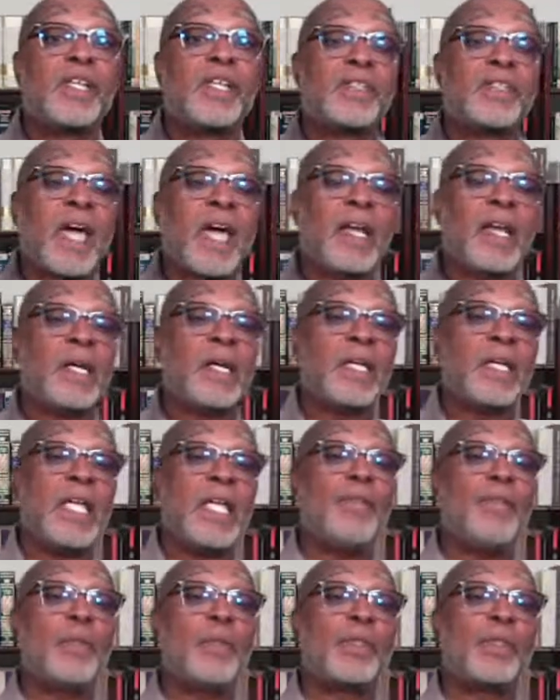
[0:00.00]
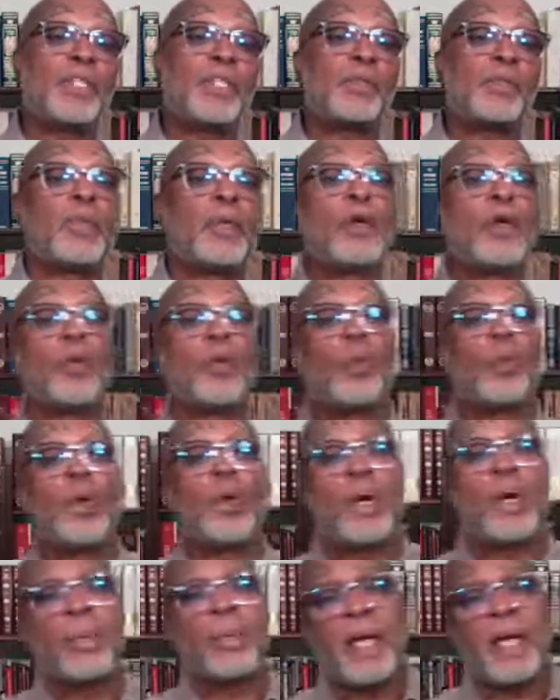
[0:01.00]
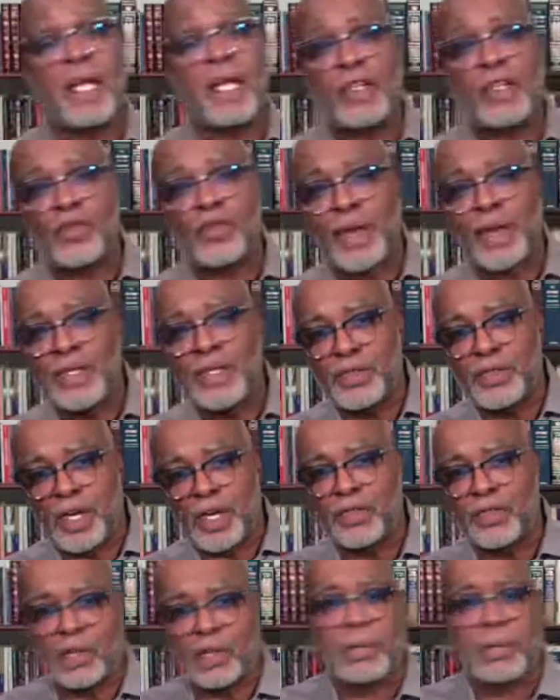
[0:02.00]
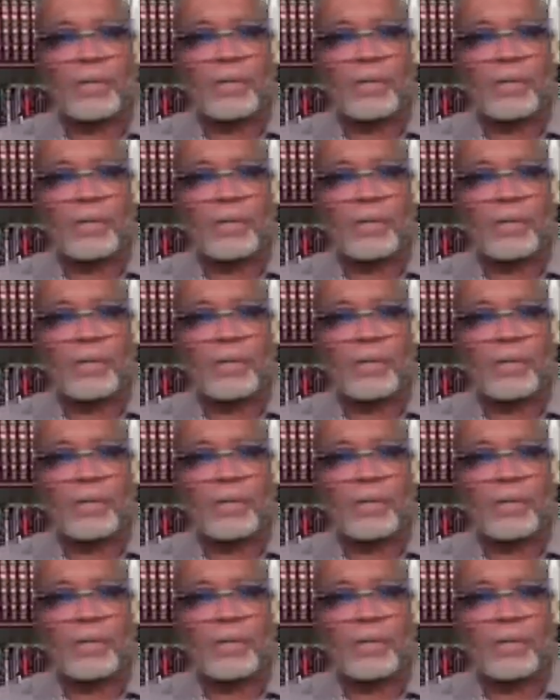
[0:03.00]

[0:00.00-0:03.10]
kind of leave you with this because we're going to make a transition